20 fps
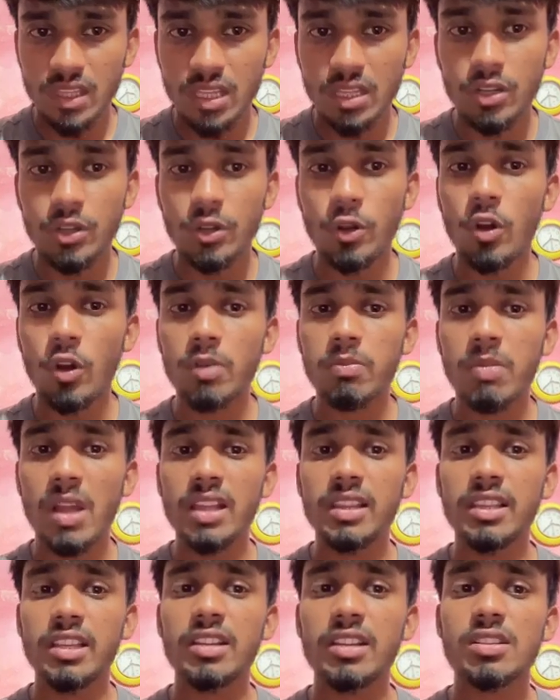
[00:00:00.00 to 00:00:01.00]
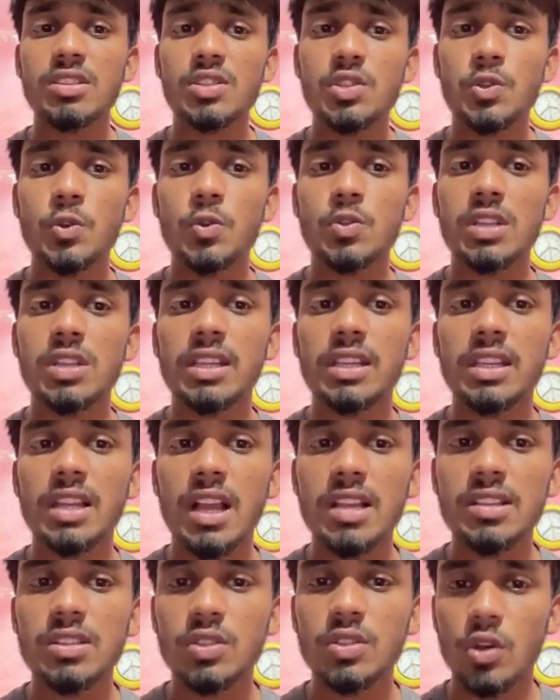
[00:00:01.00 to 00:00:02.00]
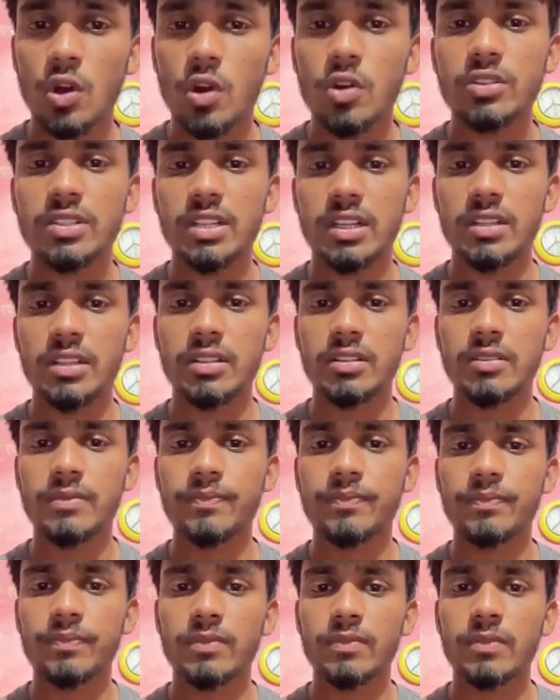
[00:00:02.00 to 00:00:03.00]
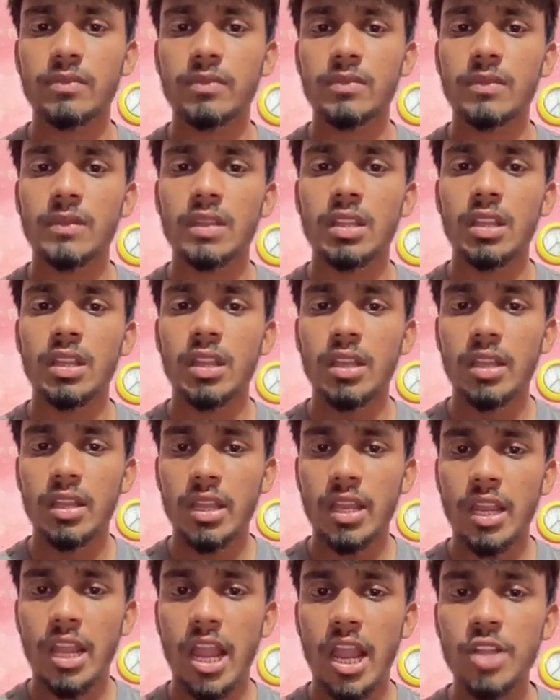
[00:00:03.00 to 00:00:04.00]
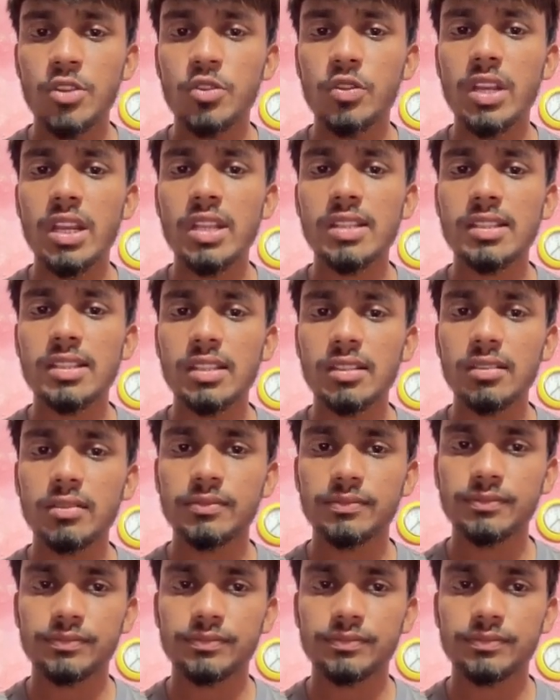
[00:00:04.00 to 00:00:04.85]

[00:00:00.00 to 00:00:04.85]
not by their social class or gender. Education,